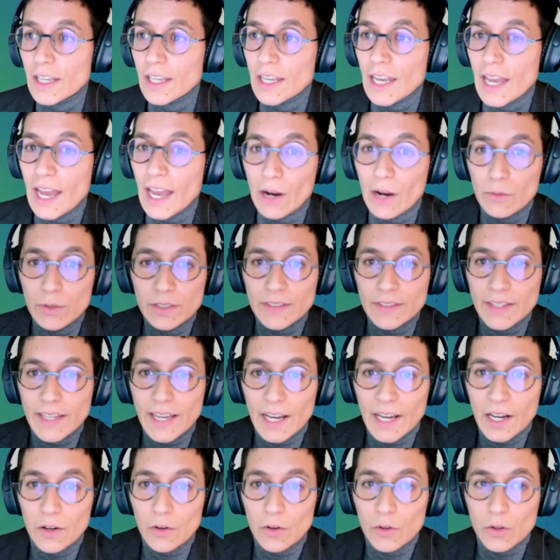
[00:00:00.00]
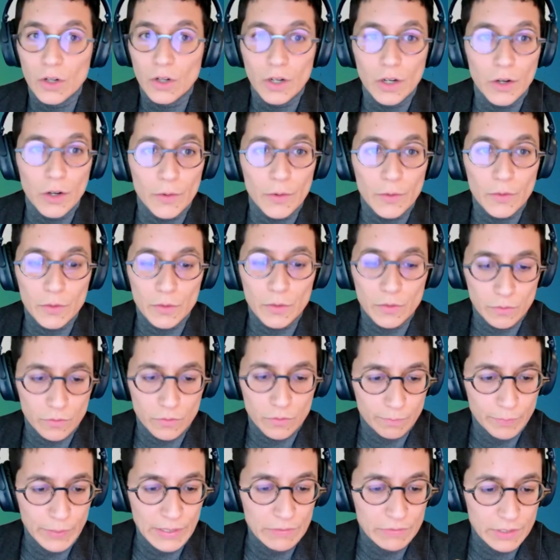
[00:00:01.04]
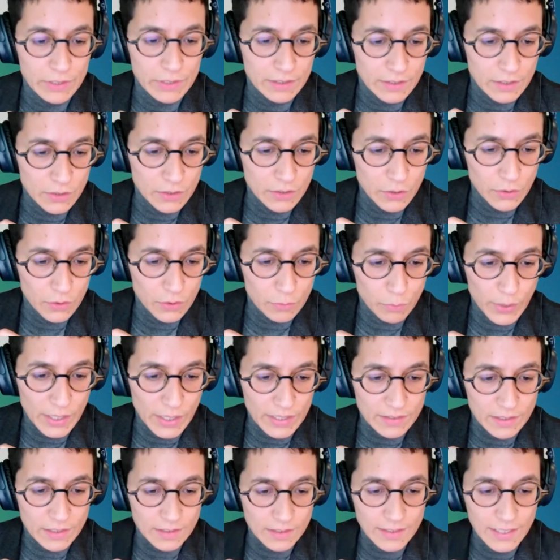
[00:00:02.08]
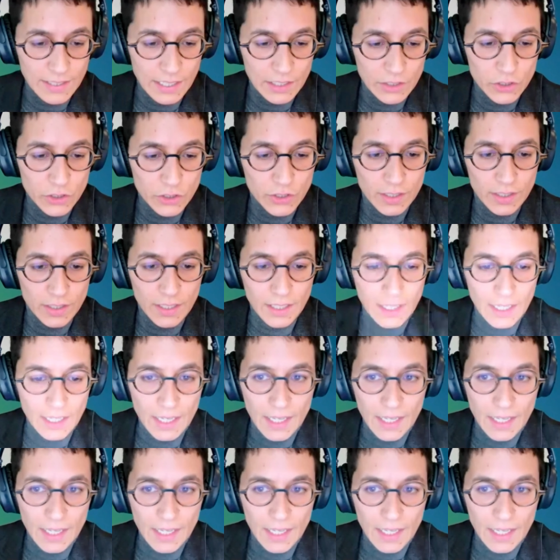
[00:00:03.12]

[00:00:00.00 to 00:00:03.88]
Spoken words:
I will now pivot to the presentation